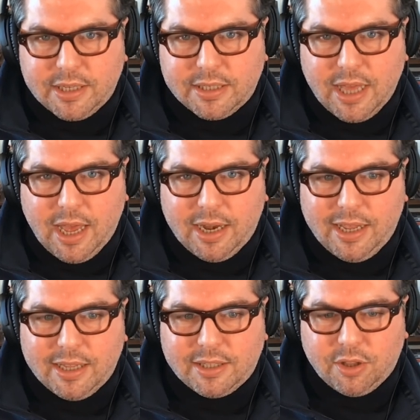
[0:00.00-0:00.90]
is that
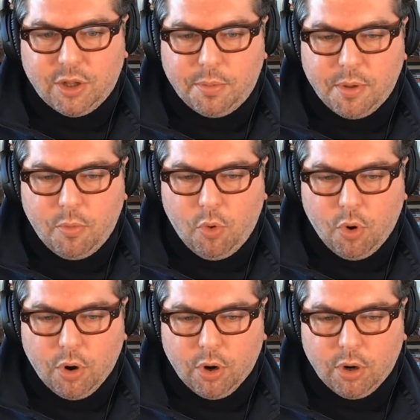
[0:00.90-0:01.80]
it's a little bit
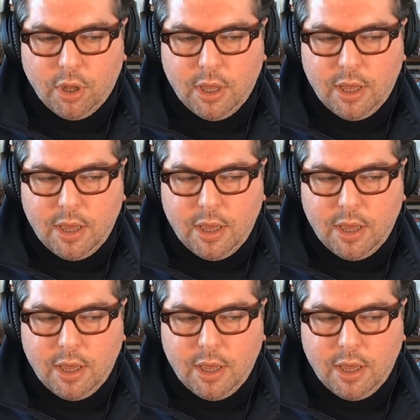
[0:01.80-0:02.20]
more